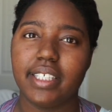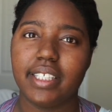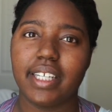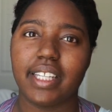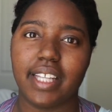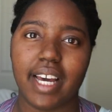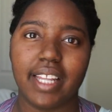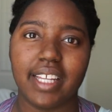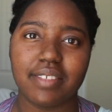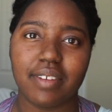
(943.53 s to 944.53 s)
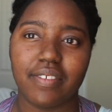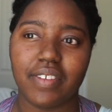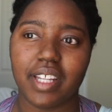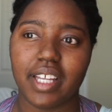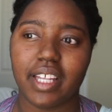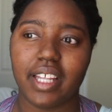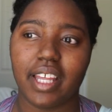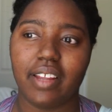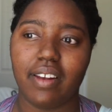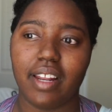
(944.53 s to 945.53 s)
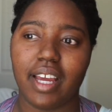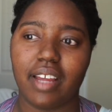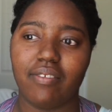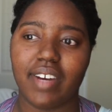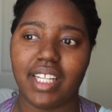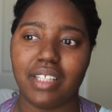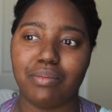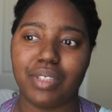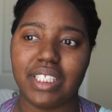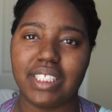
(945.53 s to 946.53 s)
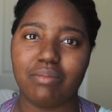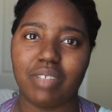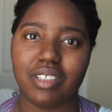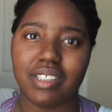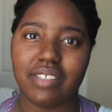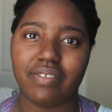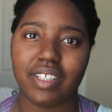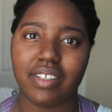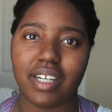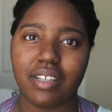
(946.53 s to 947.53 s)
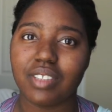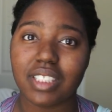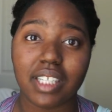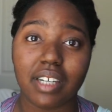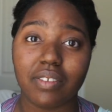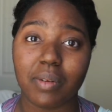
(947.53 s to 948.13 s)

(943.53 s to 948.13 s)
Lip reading: Like that, that's what I feel like. I can finally breathe because I'm not trying to figure out stuff.